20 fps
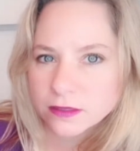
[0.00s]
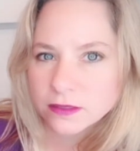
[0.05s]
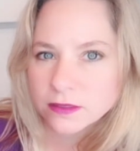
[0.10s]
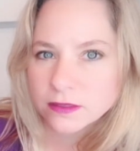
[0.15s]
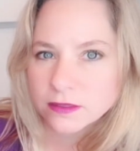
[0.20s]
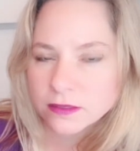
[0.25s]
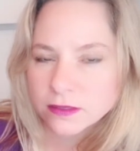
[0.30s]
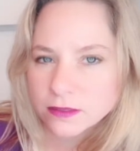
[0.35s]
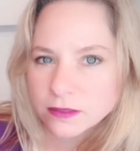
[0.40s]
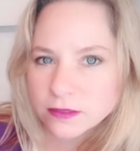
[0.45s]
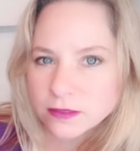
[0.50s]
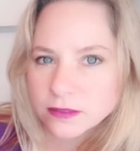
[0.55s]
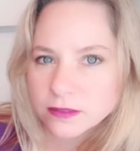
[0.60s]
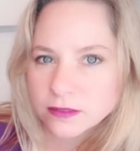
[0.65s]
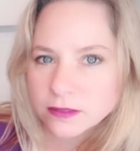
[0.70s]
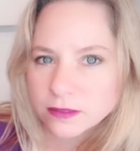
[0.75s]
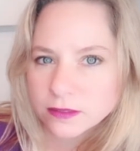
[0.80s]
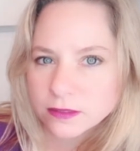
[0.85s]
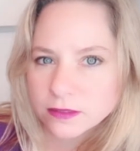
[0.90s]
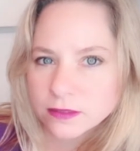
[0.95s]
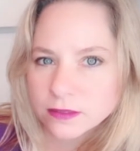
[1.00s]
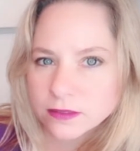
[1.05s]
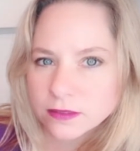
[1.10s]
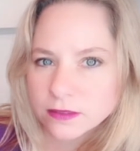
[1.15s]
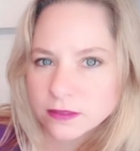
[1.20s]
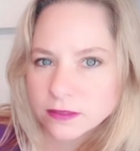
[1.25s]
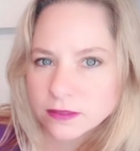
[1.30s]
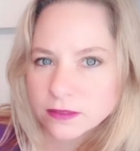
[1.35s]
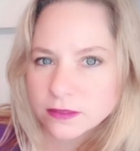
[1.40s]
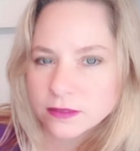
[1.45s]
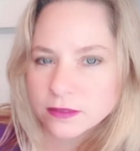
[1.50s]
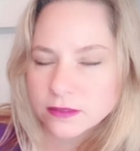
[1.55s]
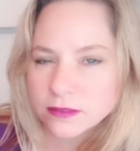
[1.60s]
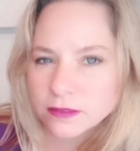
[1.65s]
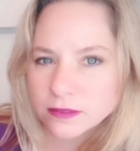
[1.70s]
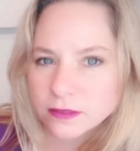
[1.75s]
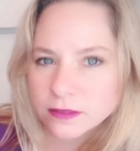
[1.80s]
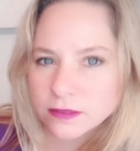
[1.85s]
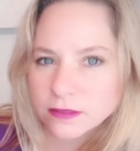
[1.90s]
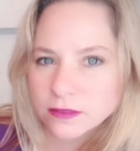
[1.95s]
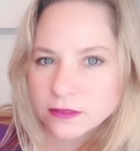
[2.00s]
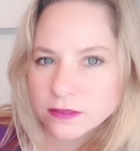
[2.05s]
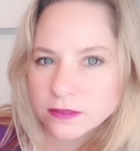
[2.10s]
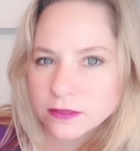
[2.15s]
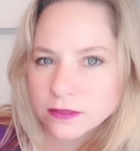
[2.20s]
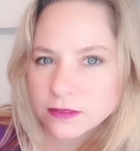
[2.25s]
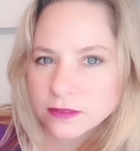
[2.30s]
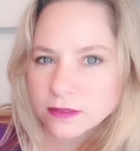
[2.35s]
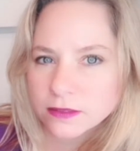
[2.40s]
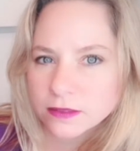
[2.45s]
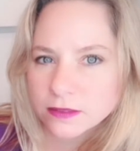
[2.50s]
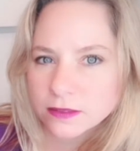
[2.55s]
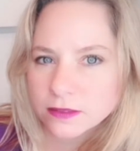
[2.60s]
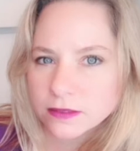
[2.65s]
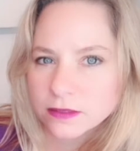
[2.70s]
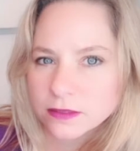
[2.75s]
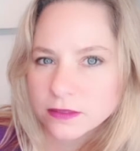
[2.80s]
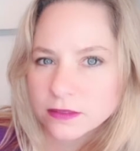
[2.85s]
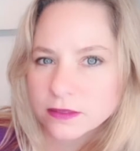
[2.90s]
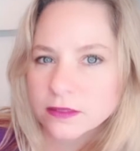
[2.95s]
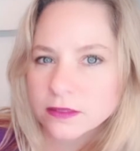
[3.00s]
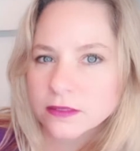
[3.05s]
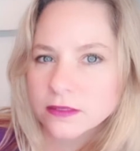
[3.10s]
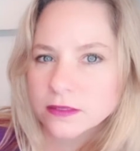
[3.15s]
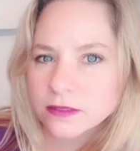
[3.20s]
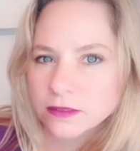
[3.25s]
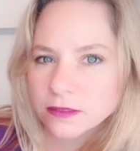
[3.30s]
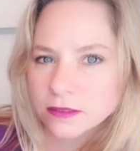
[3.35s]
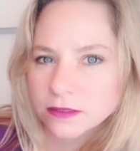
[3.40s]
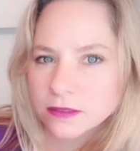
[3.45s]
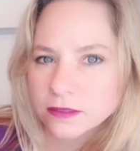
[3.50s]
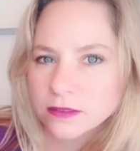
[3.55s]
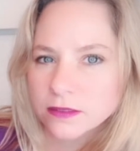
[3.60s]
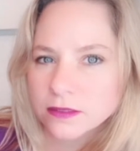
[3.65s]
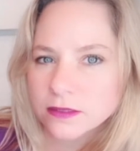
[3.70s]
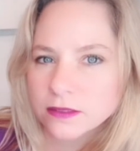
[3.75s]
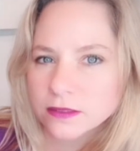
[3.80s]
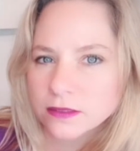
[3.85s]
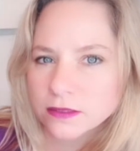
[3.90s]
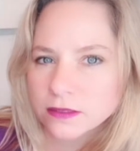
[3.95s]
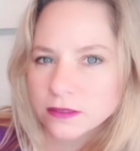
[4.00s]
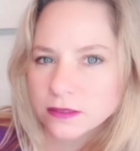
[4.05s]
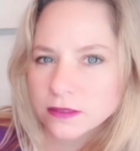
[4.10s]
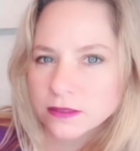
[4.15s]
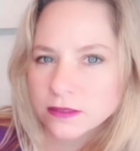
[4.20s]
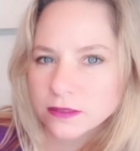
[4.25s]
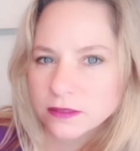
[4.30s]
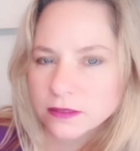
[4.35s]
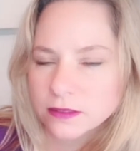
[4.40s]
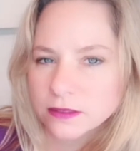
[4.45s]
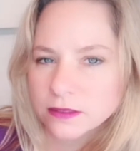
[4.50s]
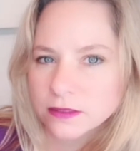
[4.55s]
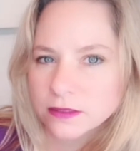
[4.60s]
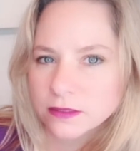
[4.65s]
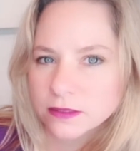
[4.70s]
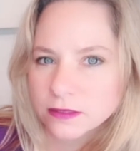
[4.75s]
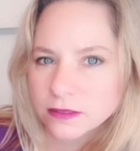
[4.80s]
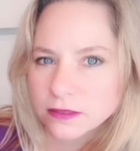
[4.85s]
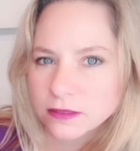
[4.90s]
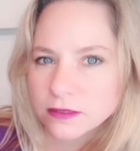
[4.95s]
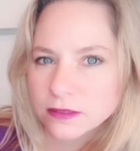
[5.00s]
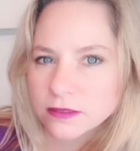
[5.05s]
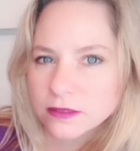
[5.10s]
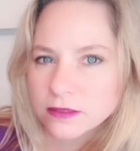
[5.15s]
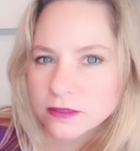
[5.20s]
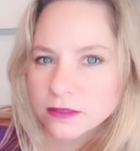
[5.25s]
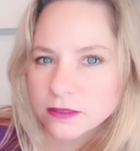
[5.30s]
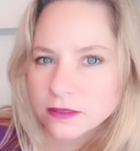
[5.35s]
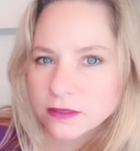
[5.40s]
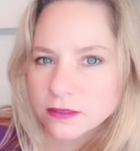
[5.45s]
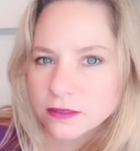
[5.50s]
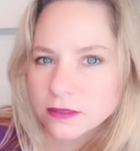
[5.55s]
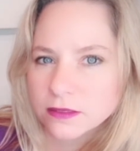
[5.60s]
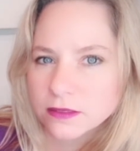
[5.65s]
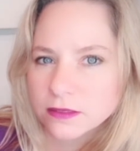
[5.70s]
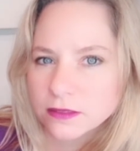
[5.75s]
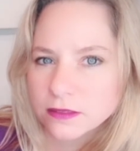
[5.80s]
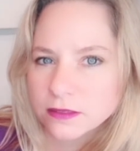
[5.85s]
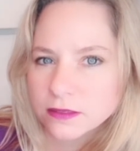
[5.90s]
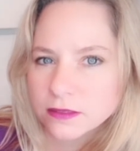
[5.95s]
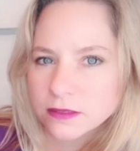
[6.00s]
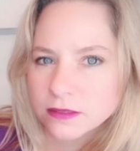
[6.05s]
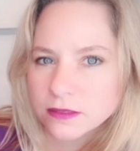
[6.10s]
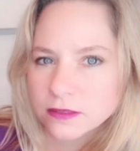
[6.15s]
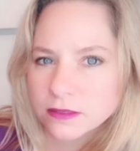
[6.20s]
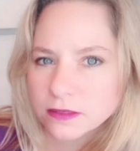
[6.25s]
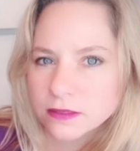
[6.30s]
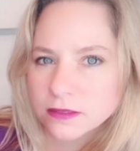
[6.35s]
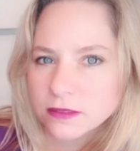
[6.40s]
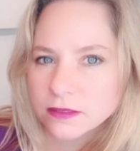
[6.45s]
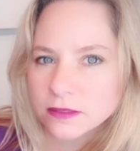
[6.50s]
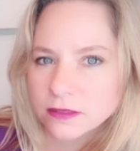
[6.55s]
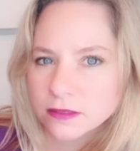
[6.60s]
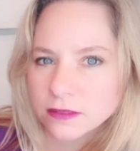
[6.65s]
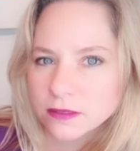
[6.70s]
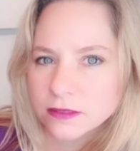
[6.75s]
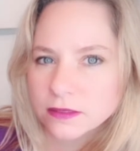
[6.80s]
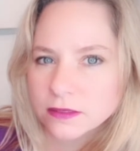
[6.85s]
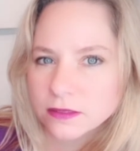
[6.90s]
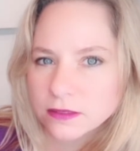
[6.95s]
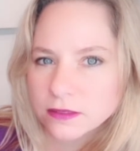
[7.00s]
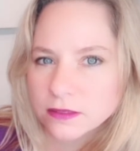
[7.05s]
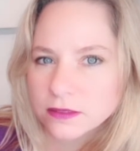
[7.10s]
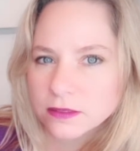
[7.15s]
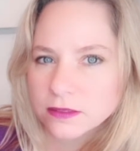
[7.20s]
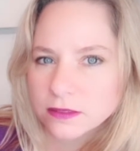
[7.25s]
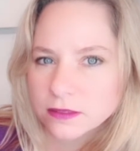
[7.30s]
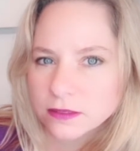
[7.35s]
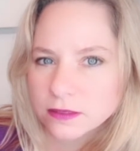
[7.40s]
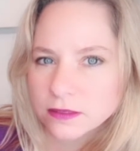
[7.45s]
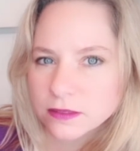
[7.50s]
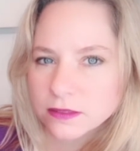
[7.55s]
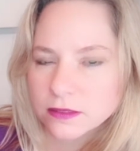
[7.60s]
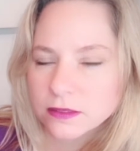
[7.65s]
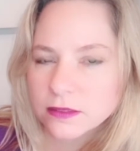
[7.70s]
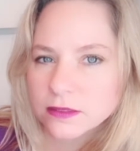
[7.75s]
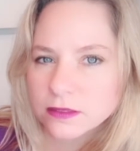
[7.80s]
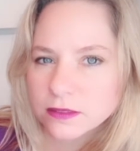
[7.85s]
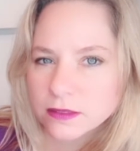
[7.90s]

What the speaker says: [no speech]